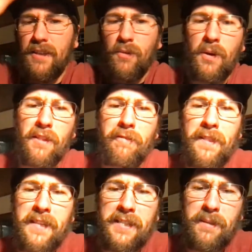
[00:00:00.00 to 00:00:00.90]
One of the fun
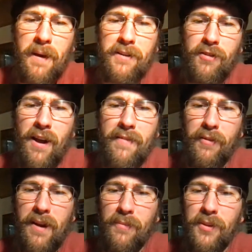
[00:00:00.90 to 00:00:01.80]
things about driving
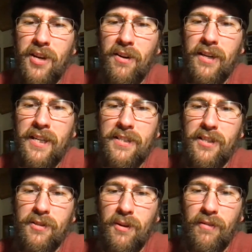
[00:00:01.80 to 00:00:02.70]
around with Colin and his
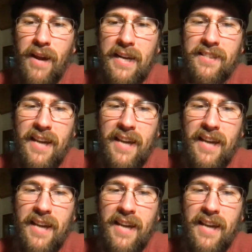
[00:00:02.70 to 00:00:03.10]
assorted wrecks,